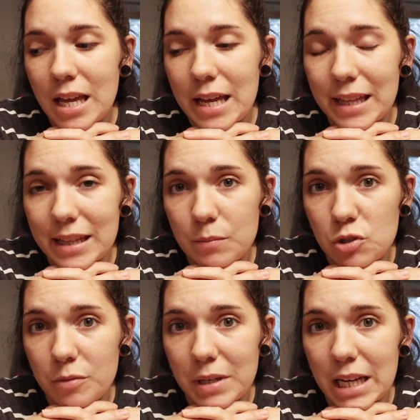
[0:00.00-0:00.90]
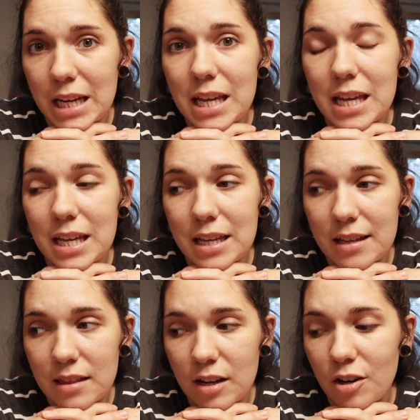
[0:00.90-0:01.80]
and let them germinate
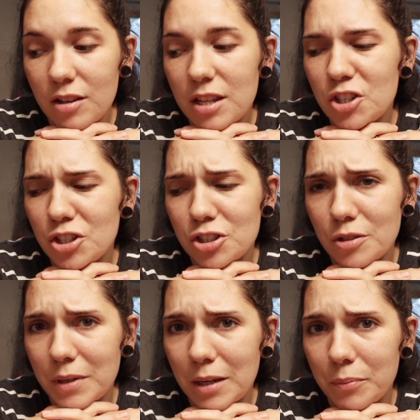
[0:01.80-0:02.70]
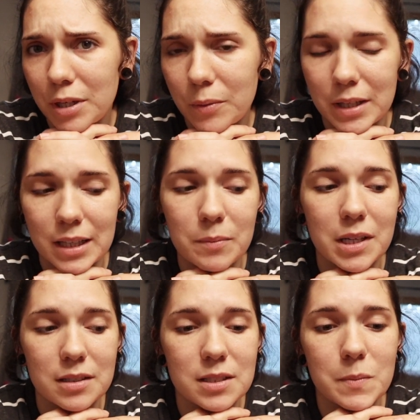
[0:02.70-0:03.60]
in there. They should germinate pretty quickly
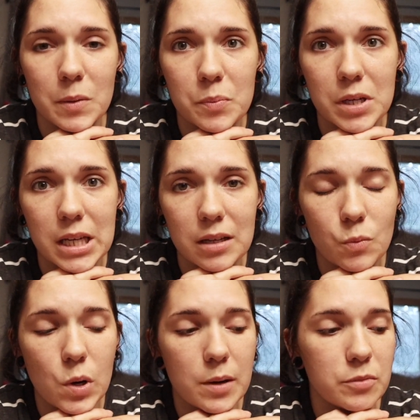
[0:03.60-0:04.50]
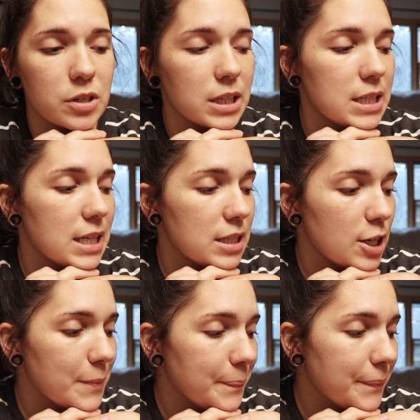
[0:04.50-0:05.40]
because it's been pretty warm during the days
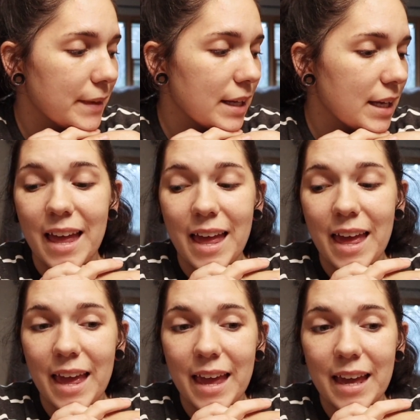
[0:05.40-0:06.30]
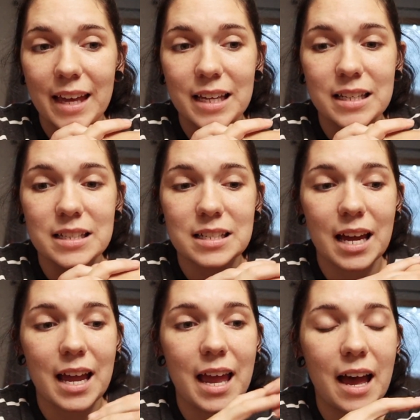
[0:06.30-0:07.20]
here. And
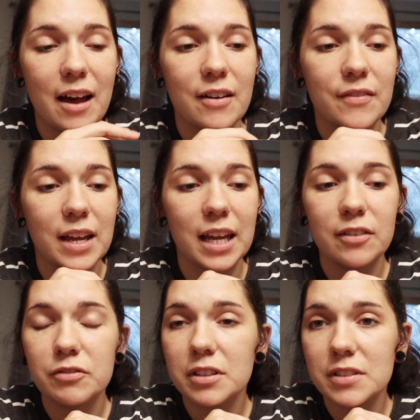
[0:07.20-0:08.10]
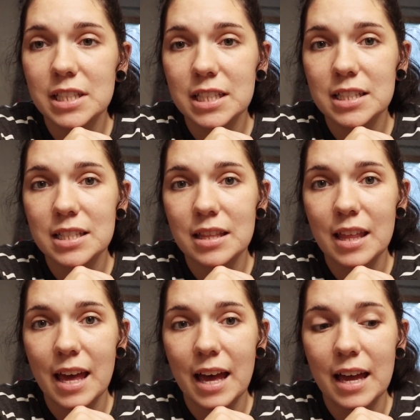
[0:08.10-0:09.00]
I have a handful of seeds
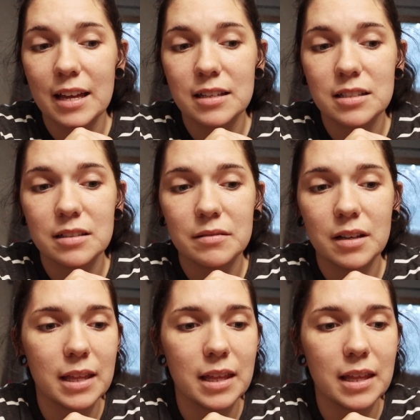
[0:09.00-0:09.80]
that I